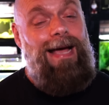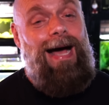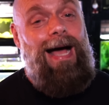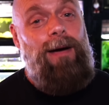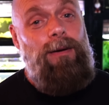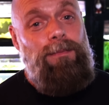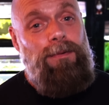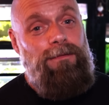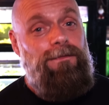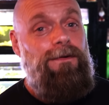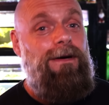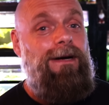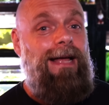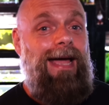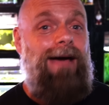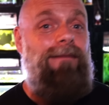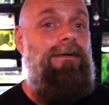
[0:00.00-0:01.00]
I would prefer
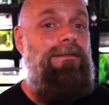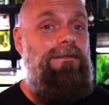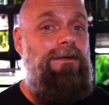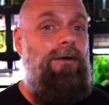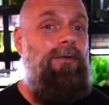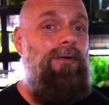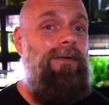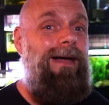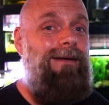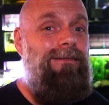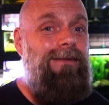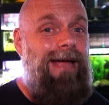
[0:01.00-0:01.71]
to have a filter that